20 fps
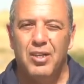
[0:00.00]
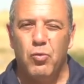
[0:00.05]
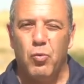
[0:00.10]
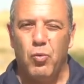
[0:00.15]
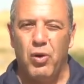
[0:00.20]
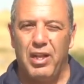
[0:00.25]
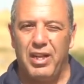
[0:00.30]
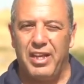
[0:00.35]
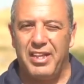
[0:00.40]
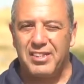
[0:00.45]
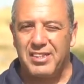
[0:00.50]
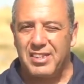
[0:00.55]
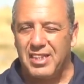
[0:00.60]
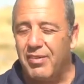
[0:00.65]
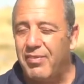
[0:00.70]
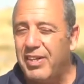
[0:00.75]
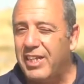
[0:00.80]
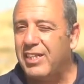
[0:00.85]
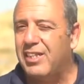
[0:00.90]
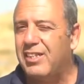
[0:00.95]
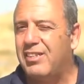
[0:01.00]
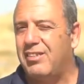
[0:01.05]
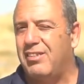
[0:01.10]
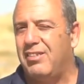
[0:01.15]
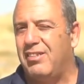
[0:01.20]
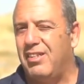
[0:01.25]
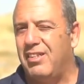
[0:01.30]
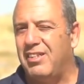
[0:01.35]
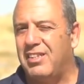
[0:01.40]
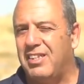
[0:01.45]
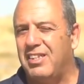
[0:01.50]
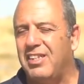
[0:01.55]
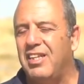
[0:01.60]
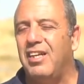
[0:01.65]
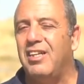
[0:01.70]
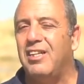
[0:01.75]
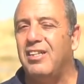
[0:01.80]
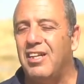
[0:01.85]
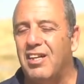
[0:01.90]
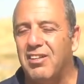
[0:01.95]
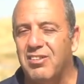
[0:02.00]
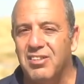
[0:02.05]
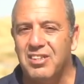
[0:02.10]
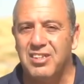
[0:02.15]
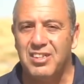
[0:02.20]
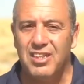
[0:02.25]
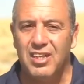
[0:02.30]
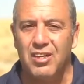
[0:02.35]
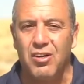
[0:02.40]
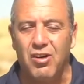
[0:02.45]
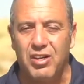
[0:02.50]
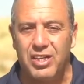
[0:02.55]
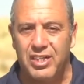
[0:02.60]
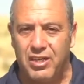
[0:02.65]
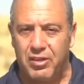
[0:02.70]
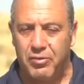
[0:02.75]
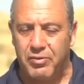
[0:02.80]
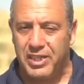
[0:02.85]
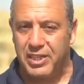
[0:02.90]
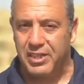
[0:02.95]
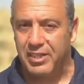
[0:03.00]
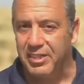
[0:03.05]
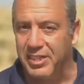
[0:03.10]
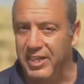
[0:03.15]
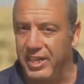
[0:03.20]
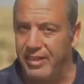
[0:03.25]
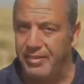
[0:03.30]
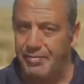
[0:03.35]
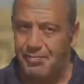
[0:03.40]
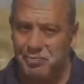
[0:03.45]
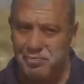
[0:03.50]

we'll excavate it and see another synagogue in our area.